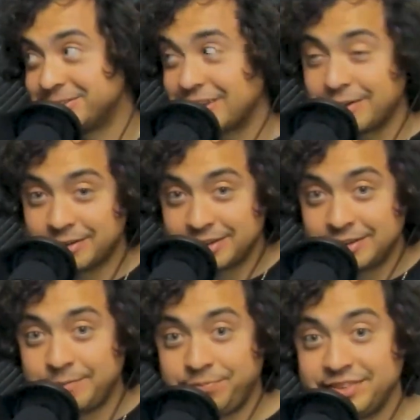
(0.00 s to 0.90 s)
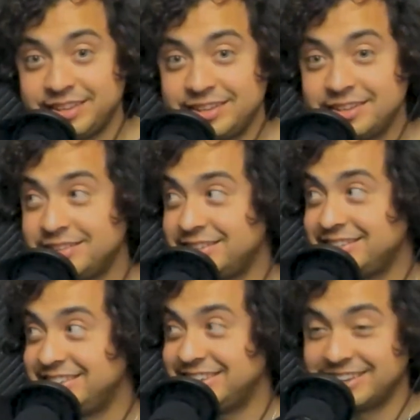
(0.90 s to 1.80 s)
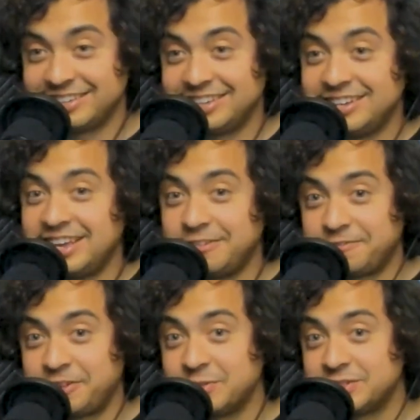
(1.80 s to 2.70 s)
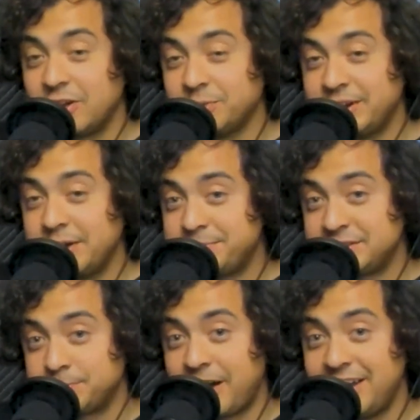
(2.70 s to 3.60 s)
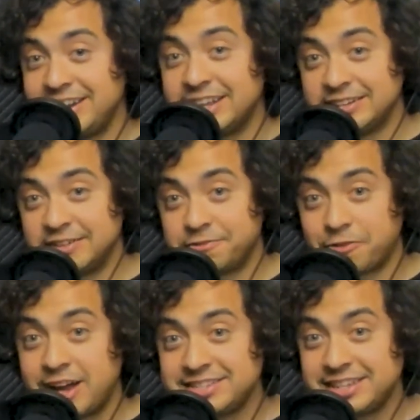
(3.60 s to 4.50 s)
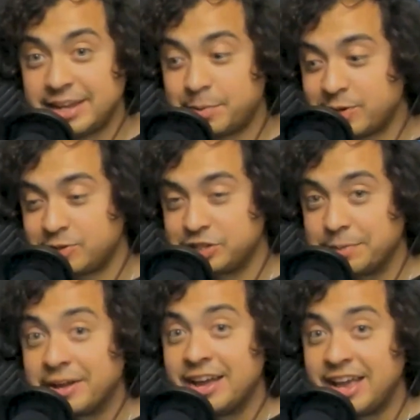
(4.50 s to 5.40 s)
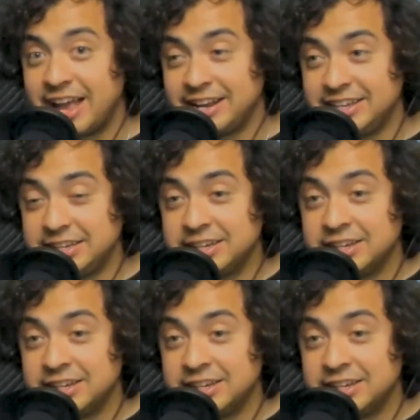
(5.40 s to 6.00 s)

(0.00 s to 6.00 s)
electrocuted like a motherfucker, yeah, dude. It goes all the way up his spine and fries the inhibitor chip and he